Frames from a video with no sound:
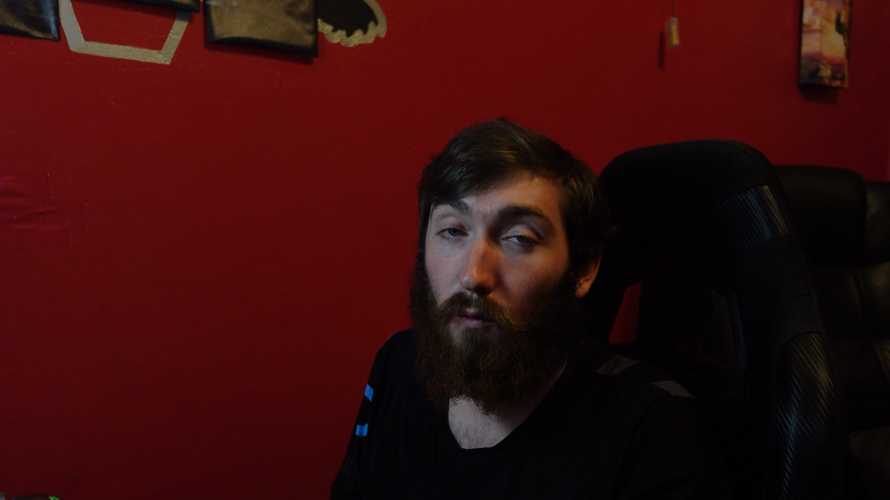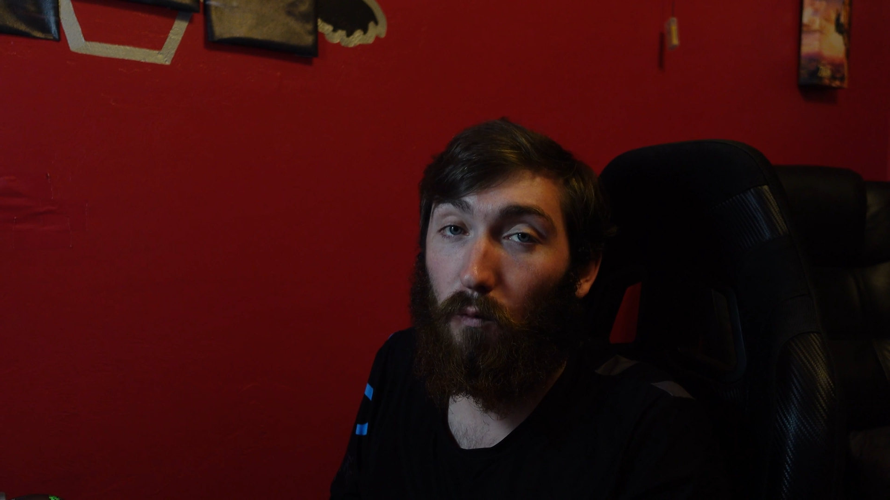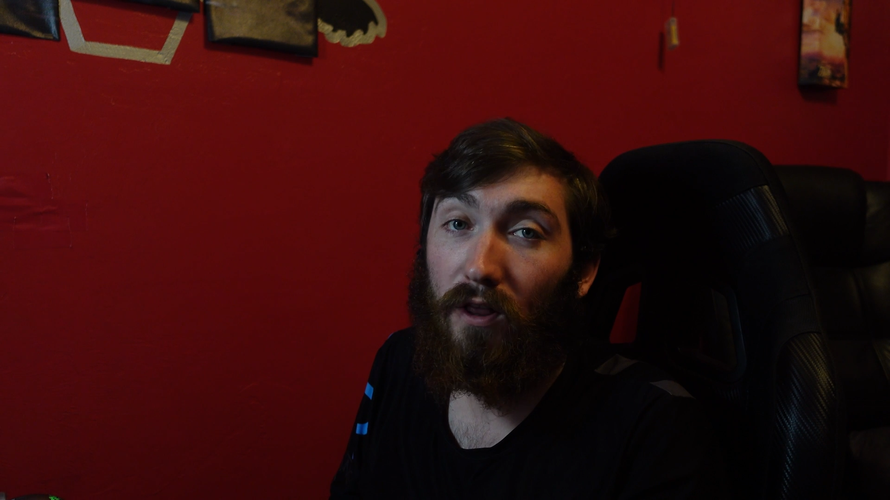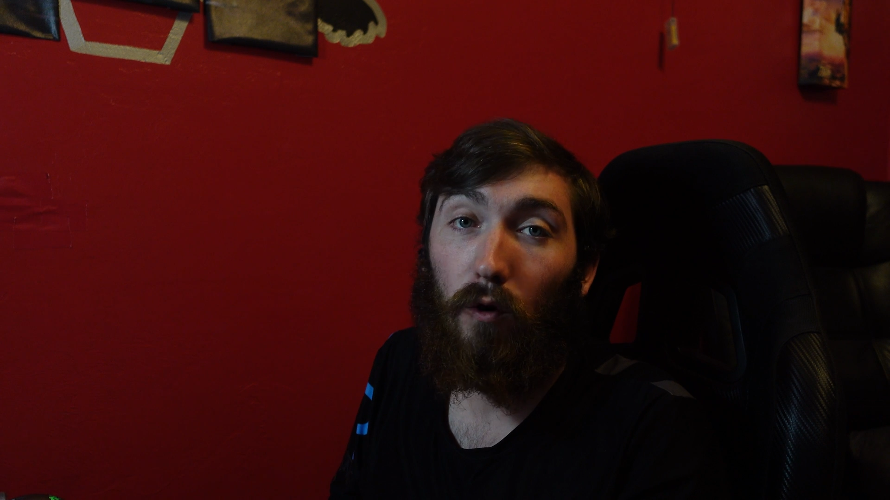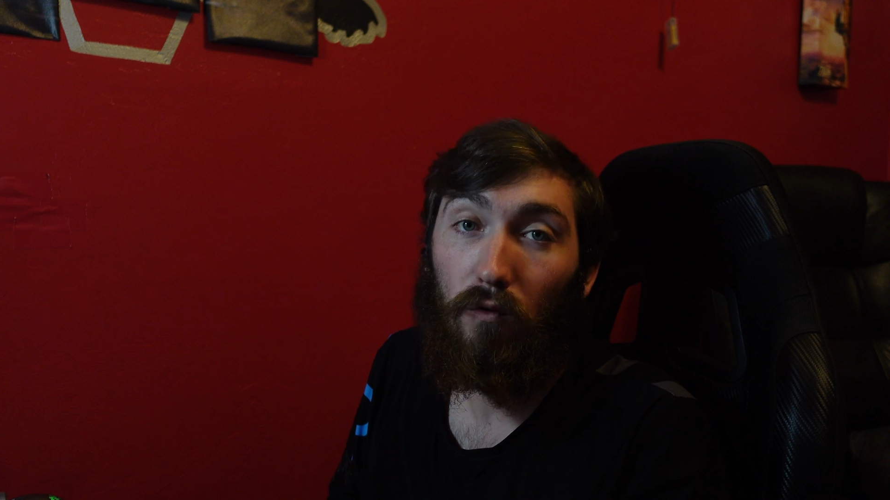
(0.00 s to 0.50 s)

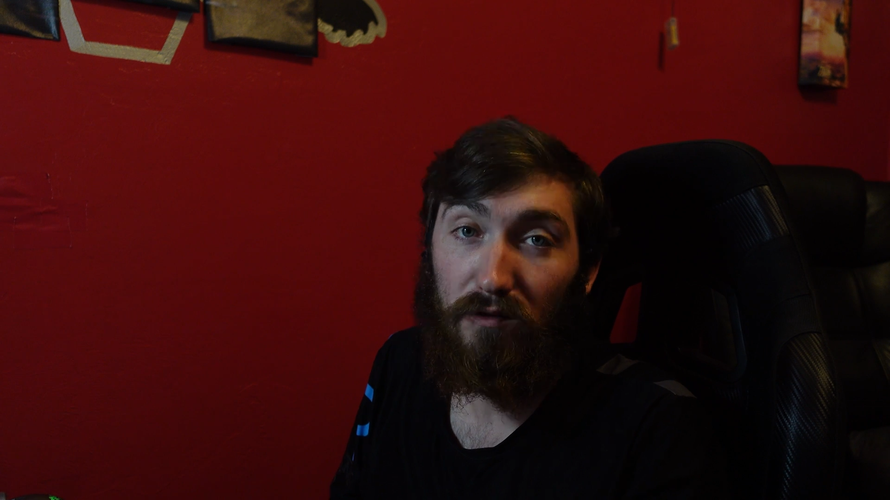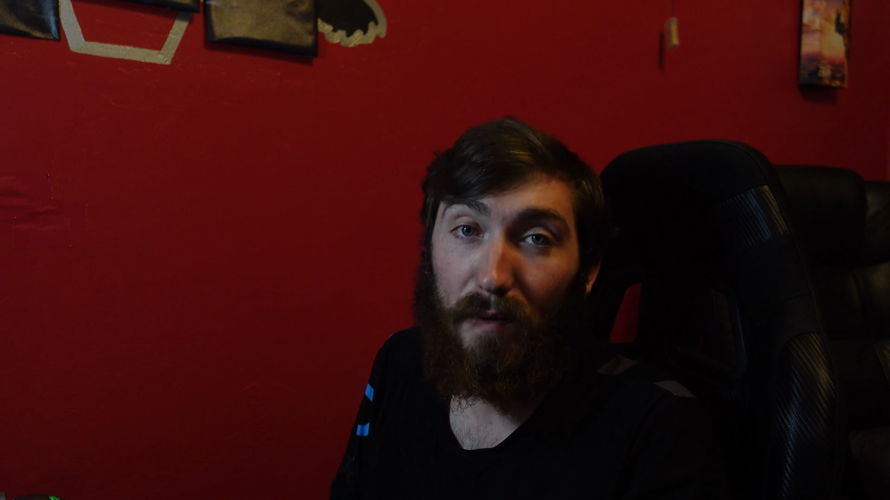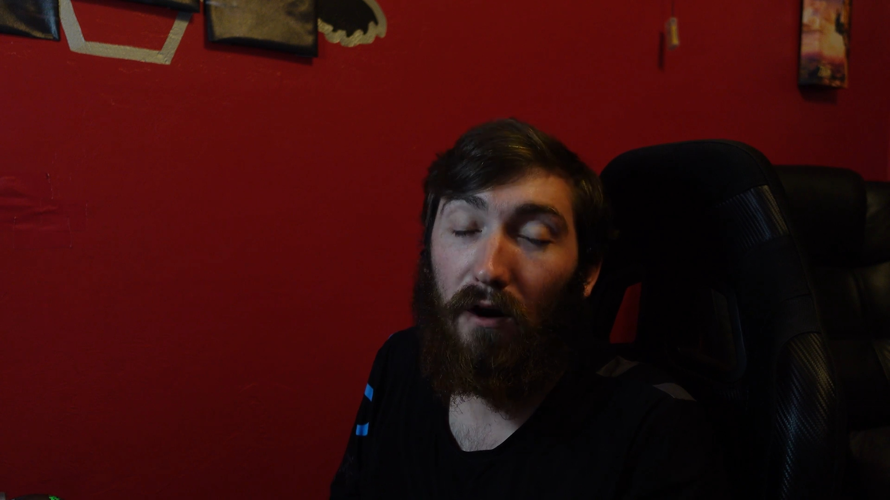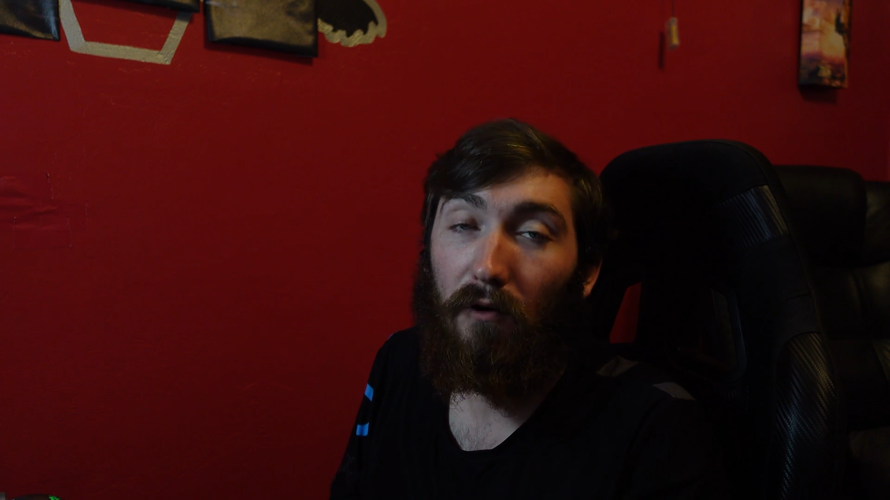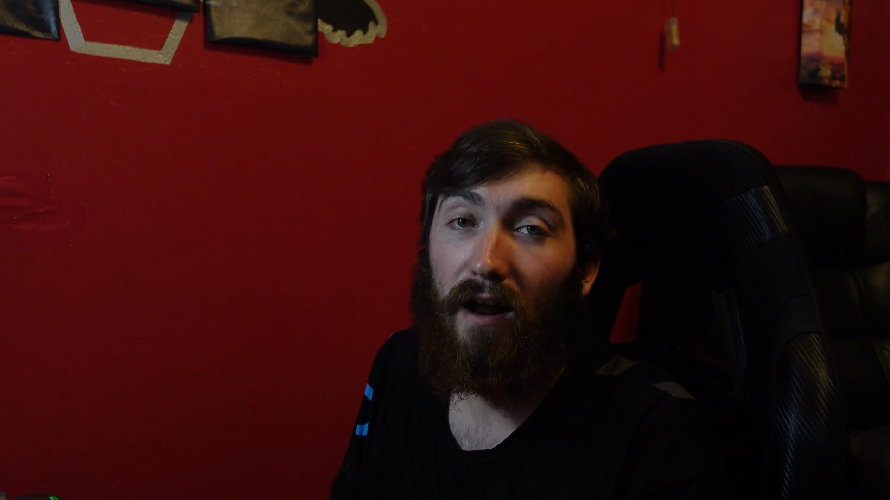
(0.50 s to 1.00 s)
wheel
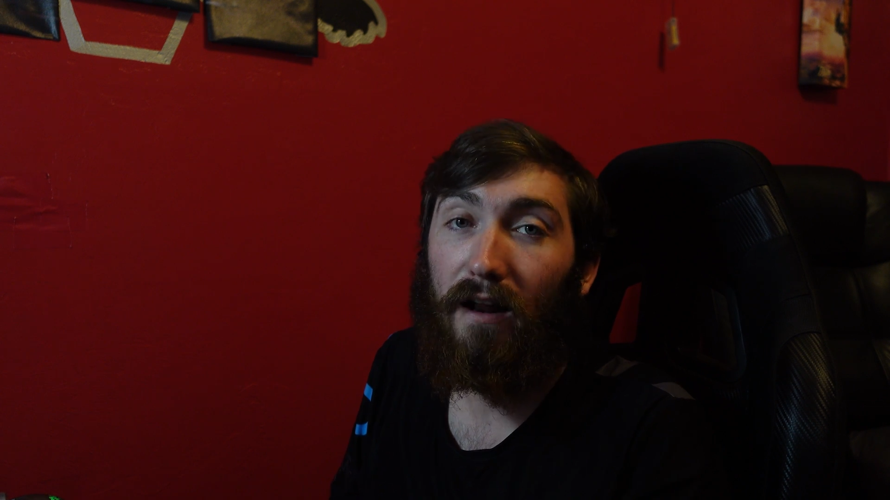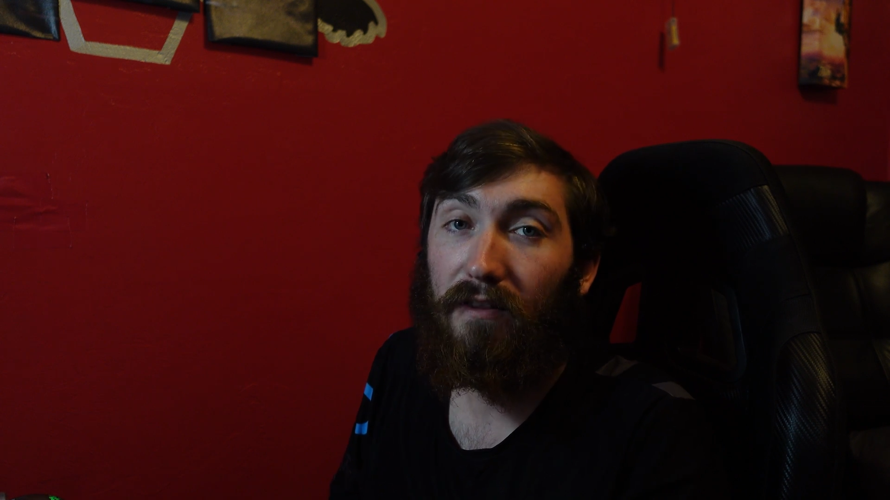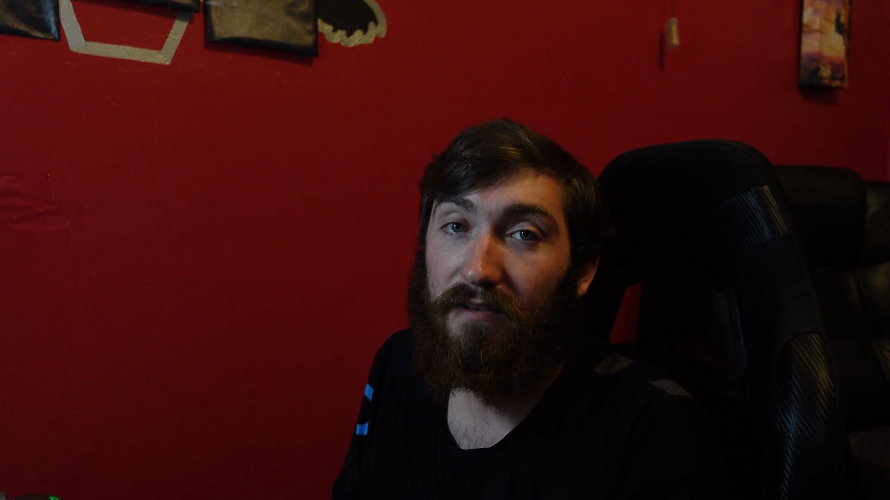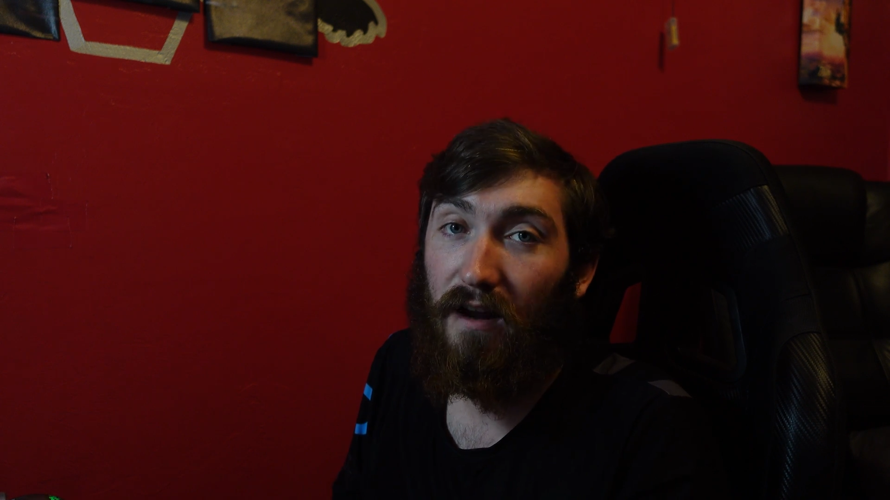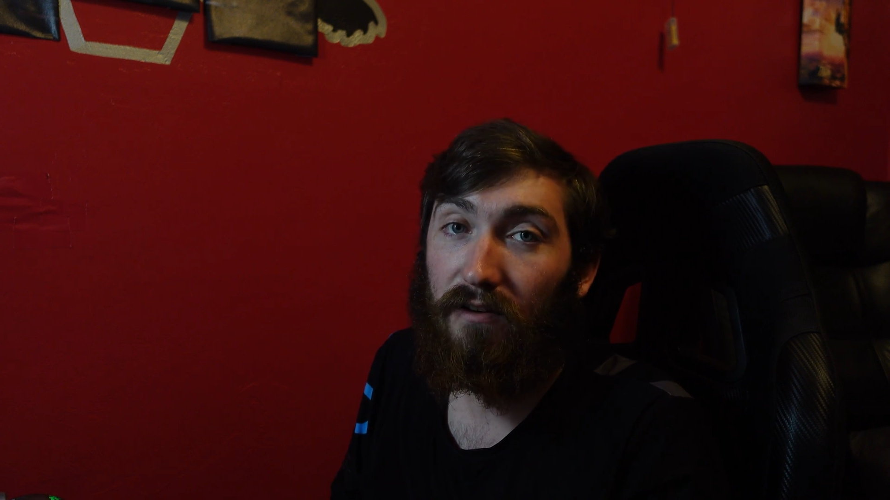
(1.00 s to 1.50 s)
horsepower out of
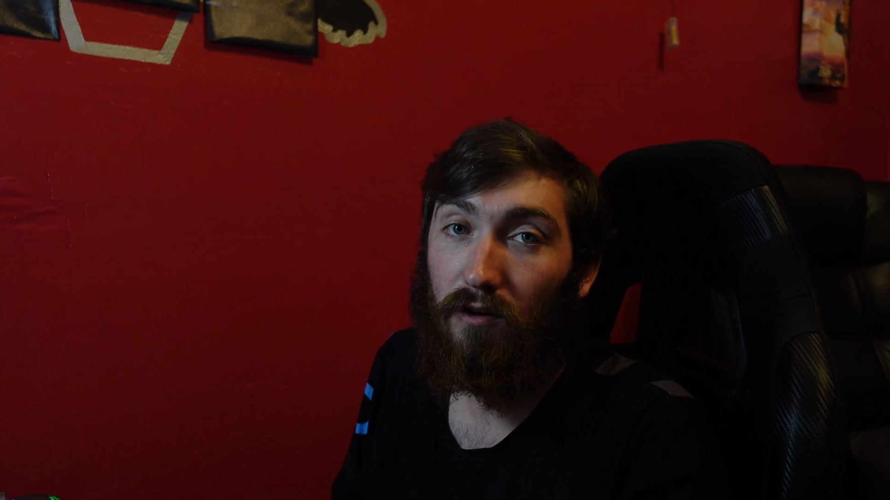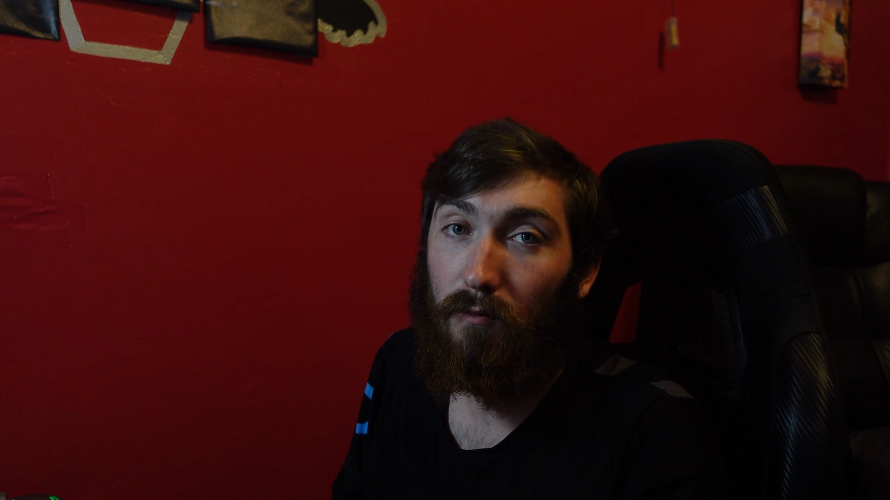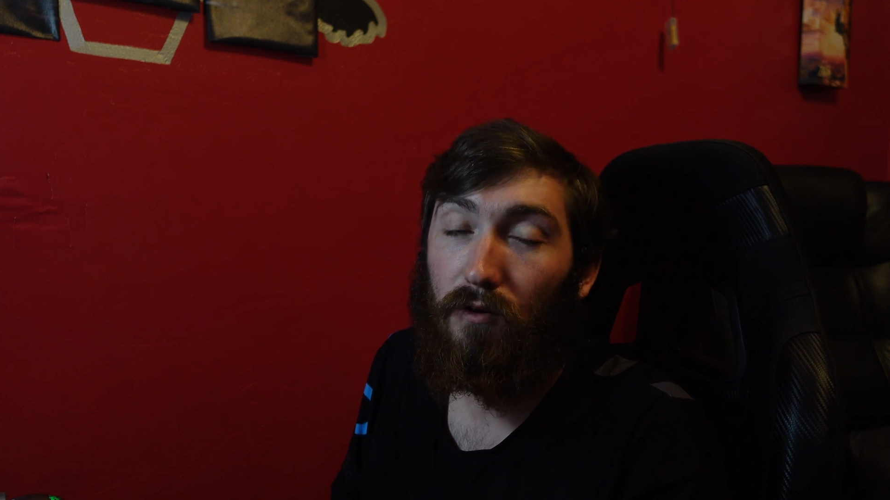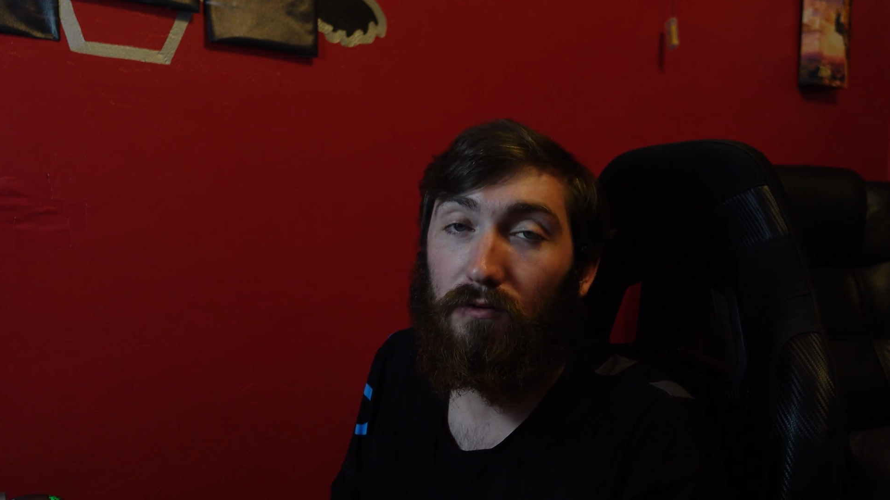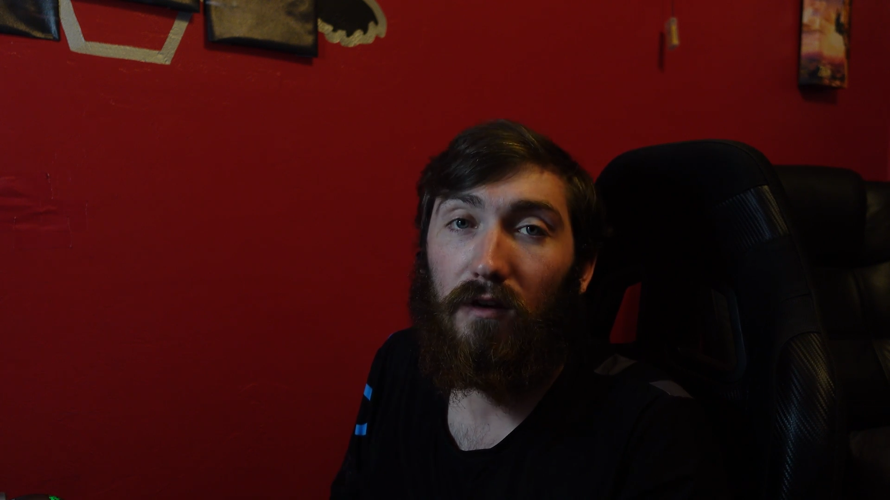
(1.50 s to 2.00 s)
the stock
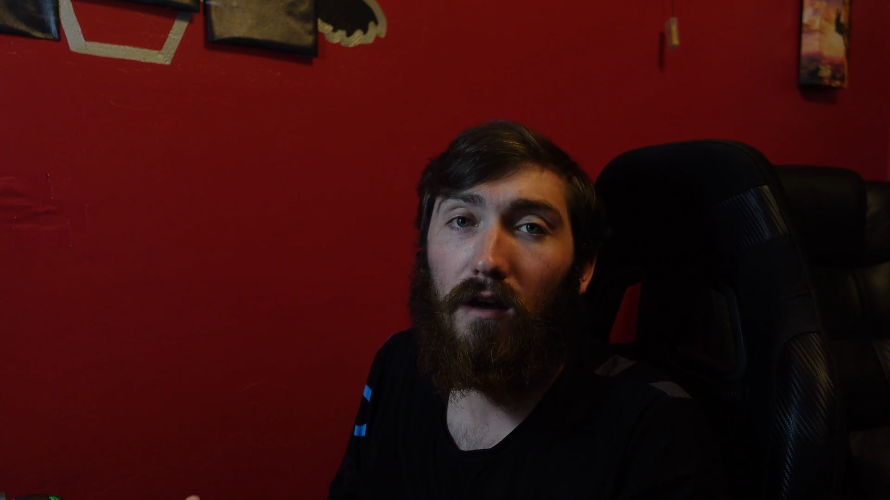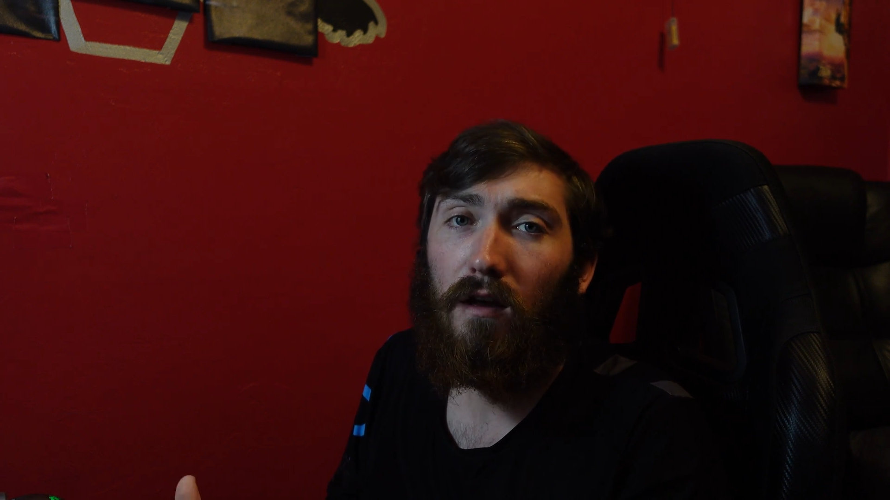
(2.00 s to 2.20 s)
turbos,